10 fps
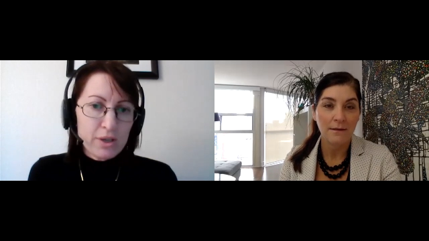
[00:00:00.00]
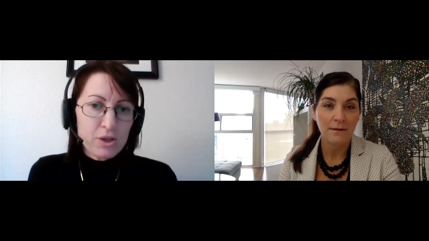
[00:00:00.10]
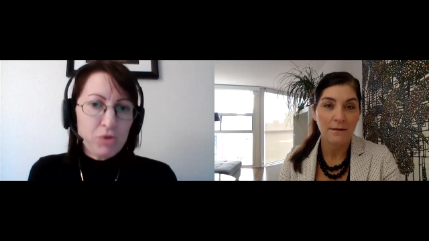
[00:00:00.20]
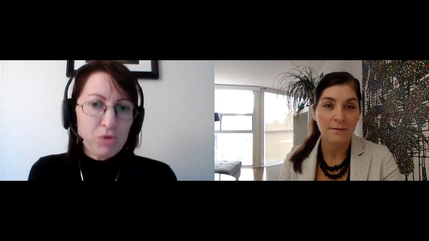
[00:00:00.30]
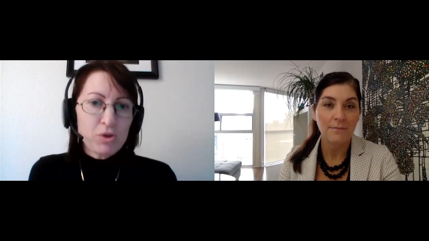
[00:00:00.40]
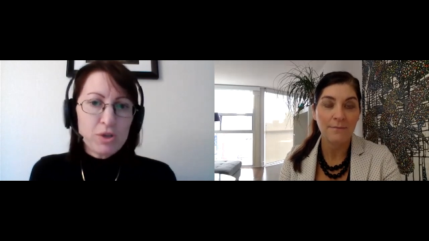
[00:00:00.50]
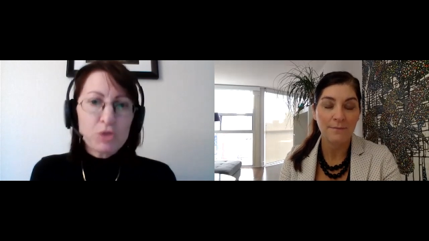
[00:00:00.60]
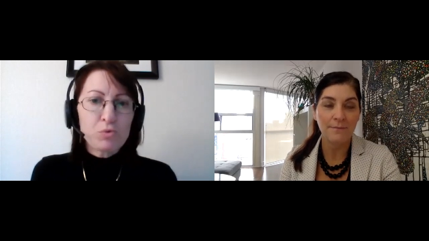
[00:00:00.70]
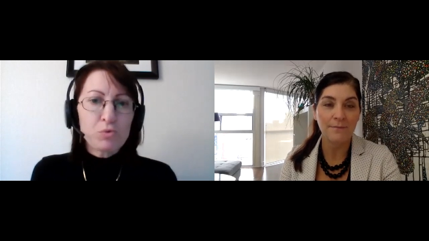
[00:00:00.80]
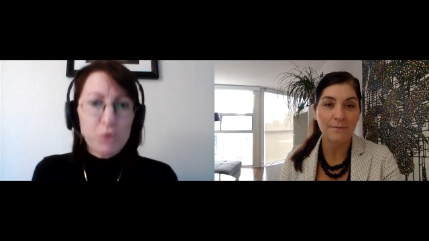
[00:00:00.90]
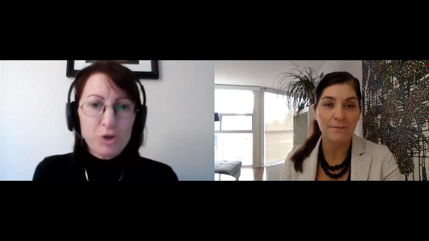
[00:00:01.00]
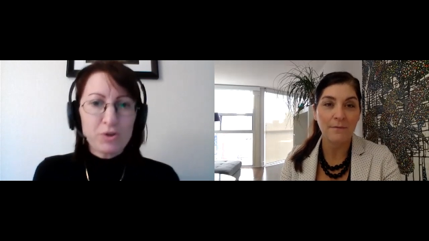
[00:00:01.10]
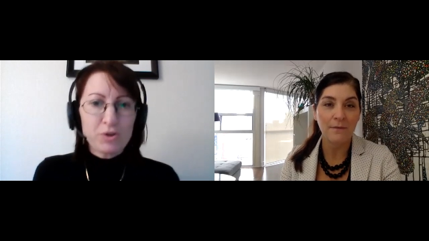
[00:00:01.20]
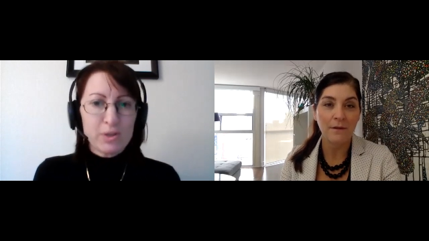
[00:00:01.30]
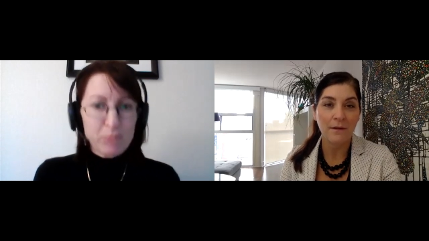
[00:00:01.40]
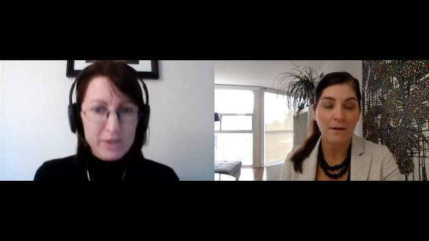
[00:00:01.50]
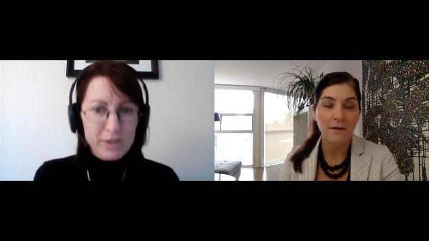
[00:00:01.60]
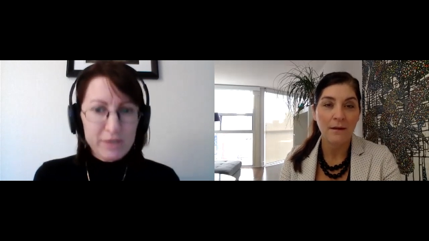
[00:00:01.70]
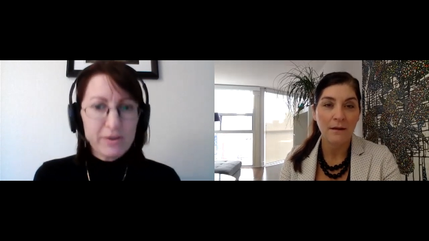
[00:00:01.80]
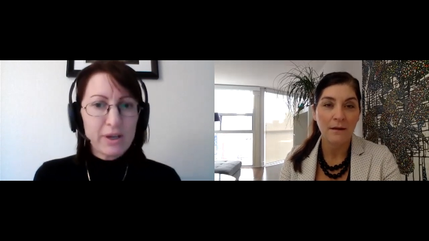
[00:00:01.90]
Speaker 1: So you need to work on a
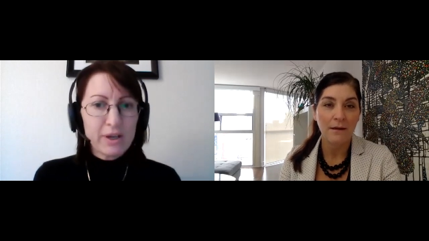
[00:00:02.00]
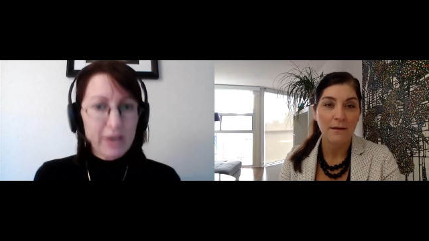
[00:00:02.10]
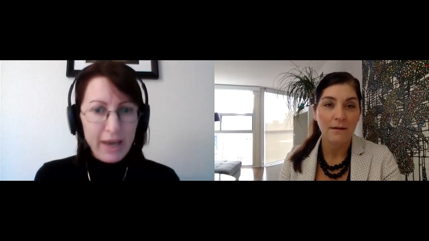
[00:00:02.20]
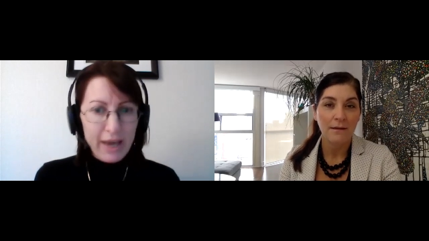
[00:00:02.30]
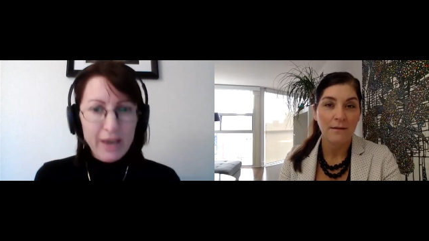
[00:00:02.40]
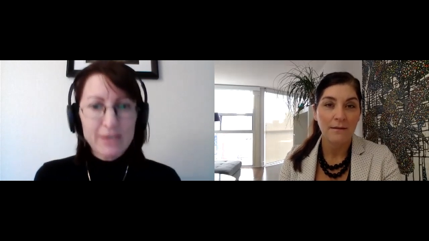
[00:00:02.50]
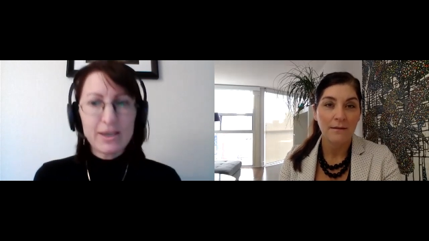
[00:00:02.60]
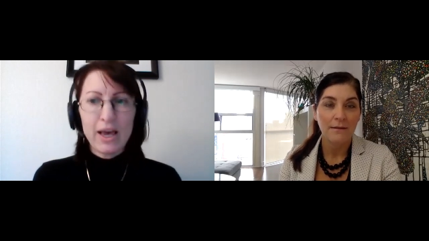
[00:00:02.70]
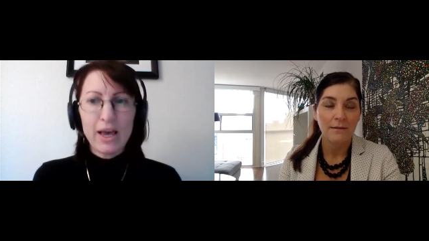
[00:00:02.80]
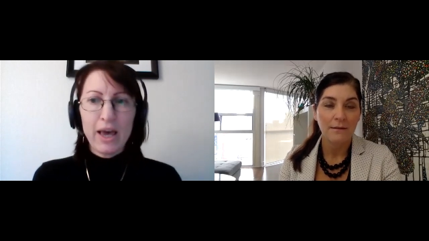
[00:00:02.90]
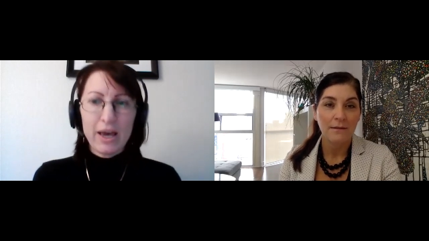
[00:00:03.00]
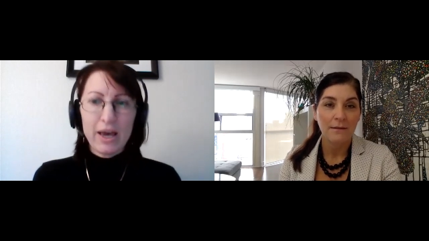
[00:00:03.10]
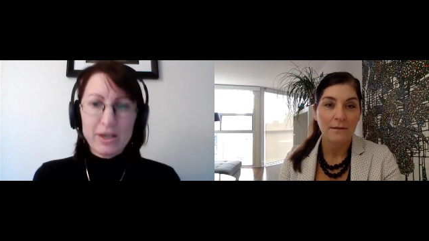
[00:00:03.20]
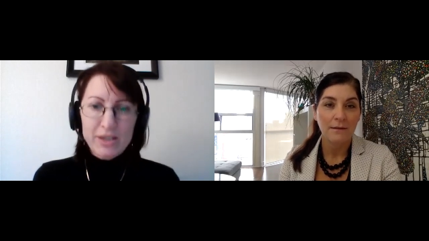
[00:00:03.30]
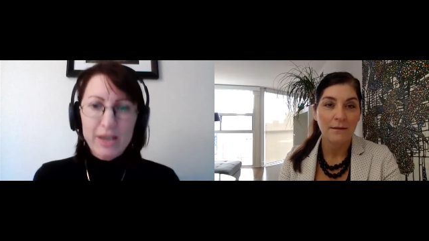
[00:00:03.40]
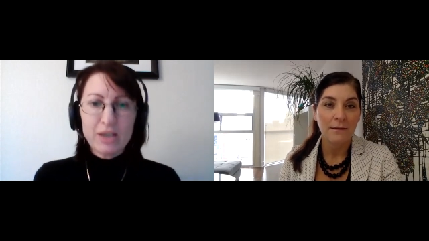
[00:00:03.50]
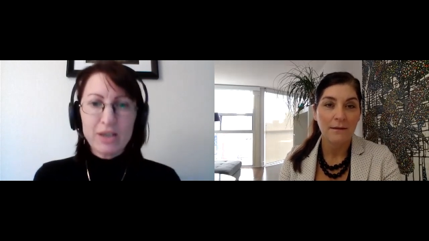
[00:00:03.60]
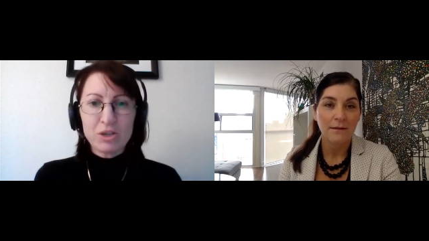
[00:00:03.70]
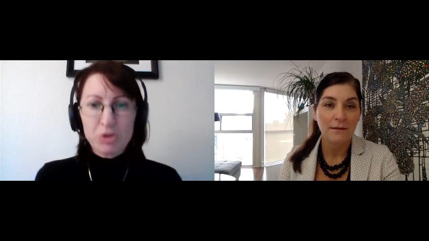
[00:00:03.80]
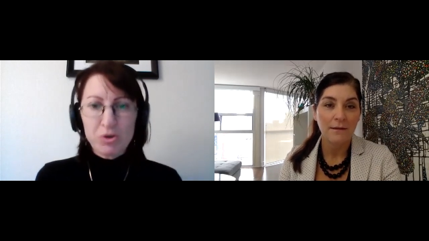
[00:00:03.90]
specific case, uh,
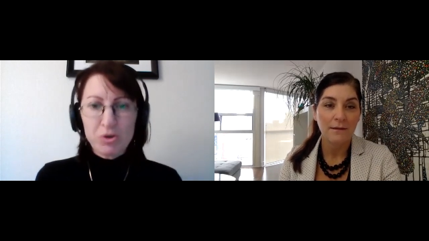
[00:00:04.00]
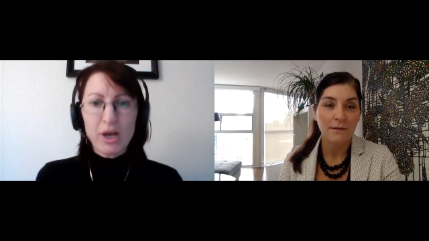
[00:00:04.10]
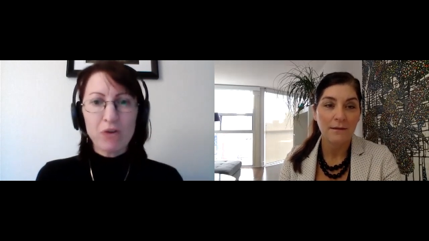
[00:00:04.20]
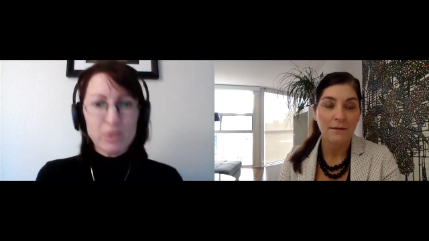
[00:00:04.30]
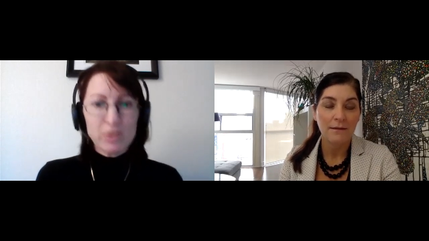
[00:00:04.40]
taking into account